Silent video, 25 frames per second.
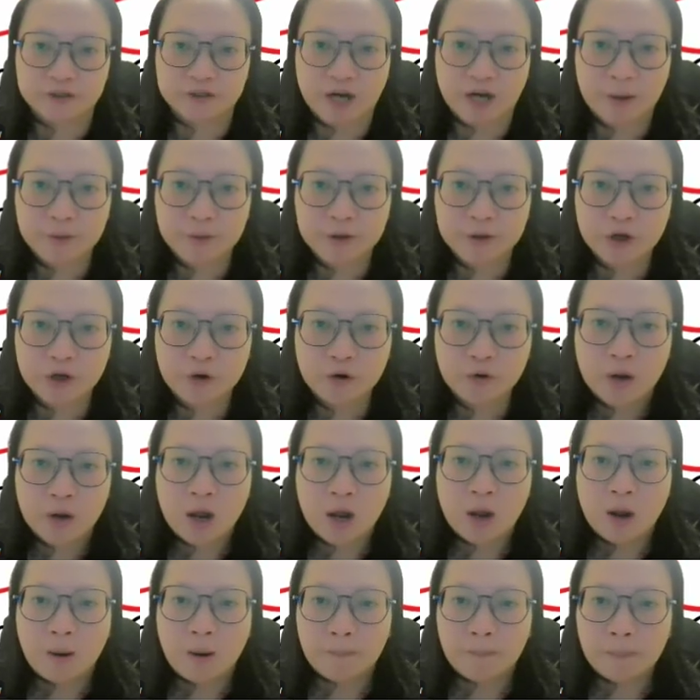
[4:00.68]
of W,
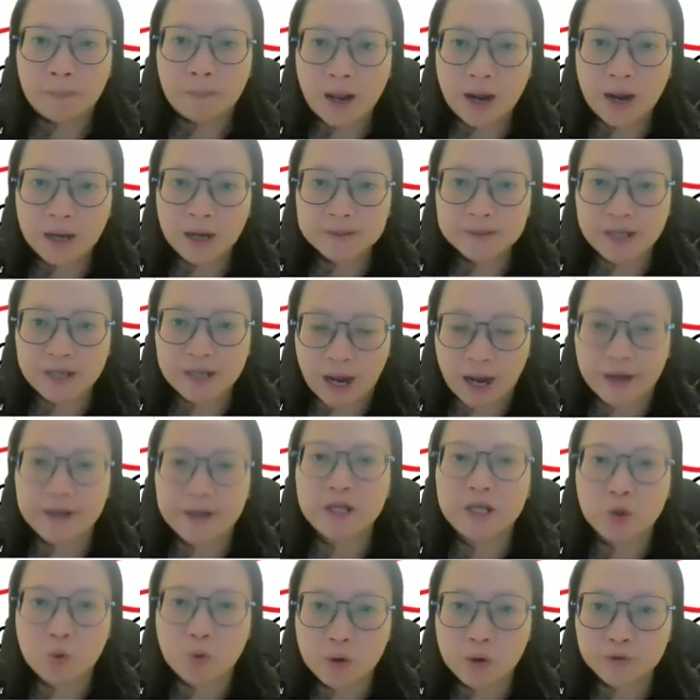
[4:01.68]
plus
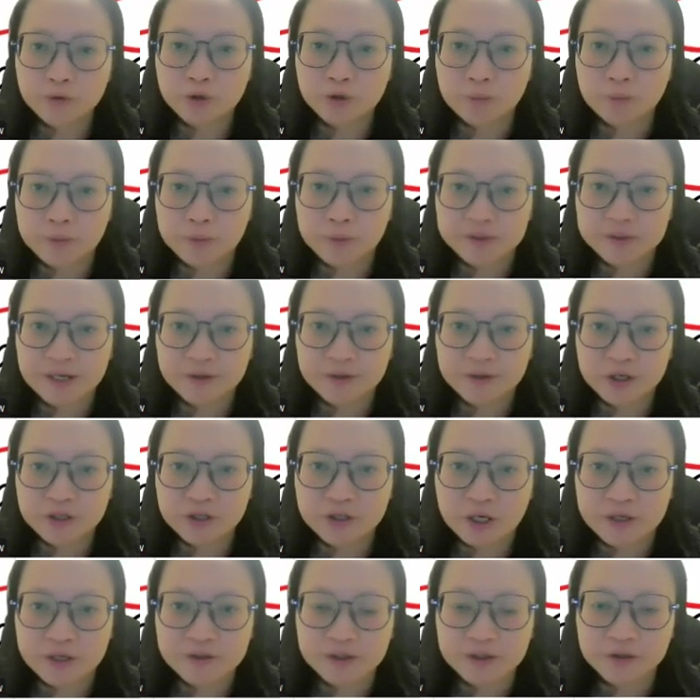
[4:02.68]
equals to
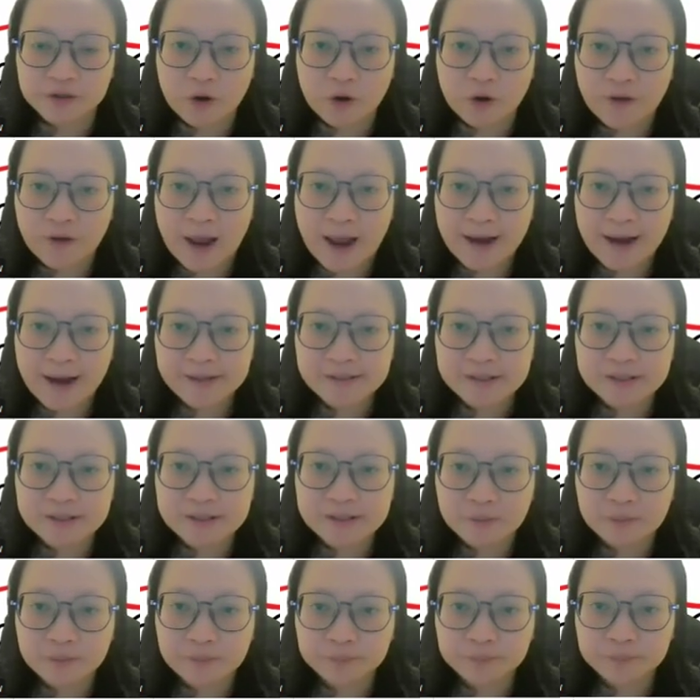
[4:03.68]
percentage uncertainty of
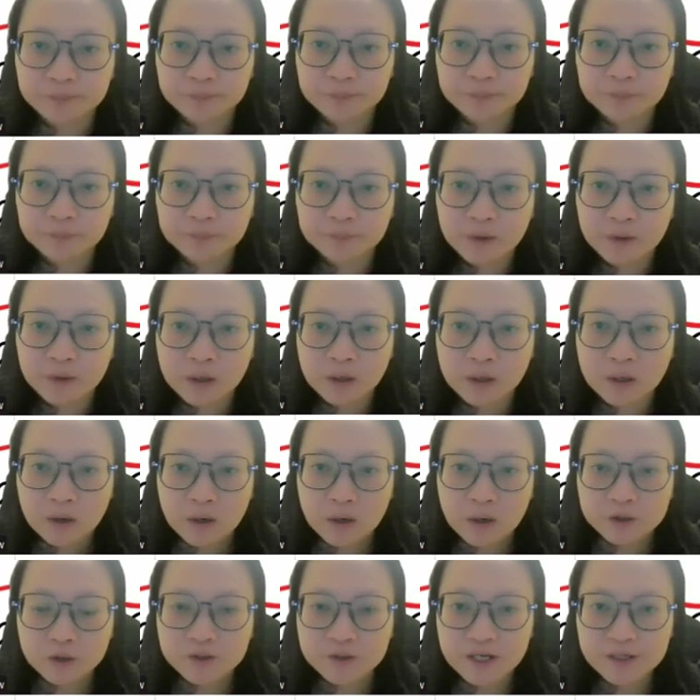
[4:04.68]
X.
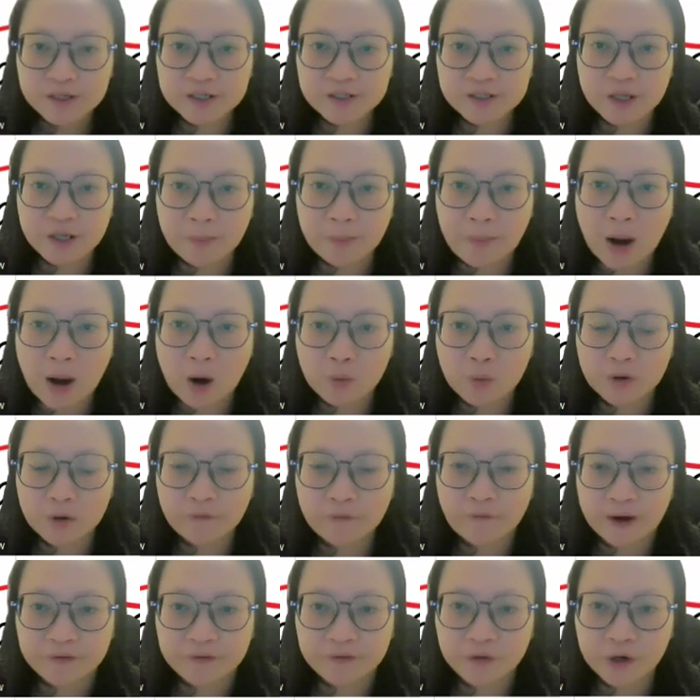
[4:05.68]
So since this is a
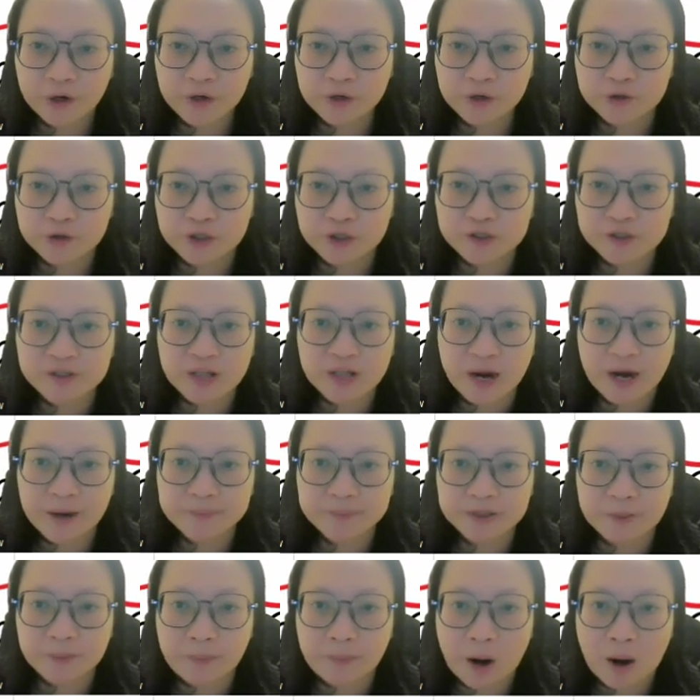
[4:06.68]
power factor, you just
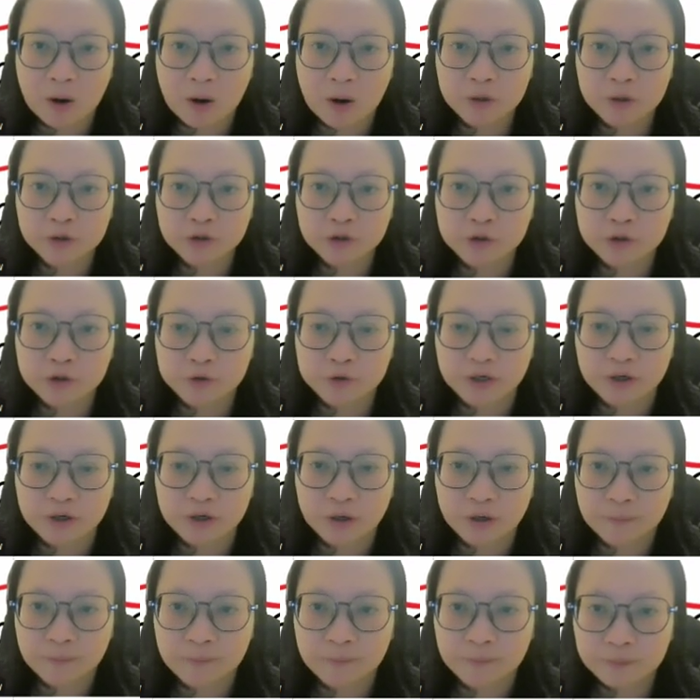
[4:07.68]
times the power to
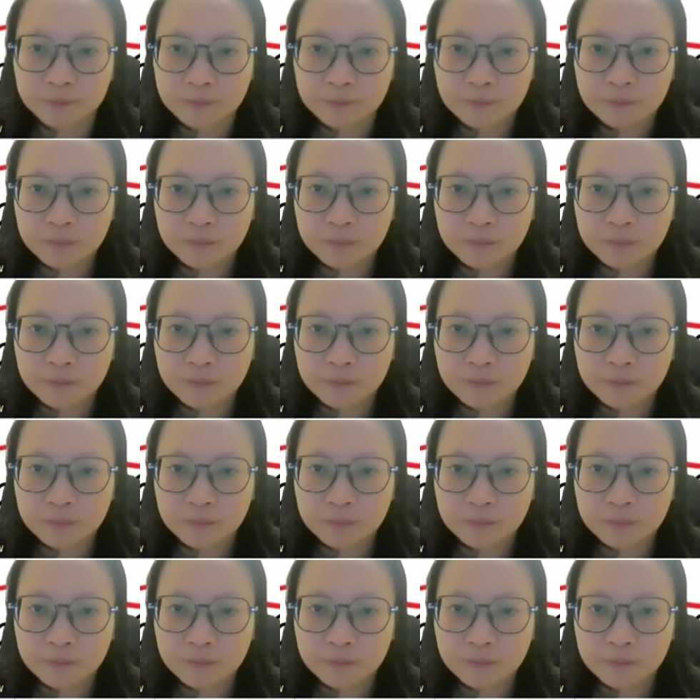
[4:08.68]
the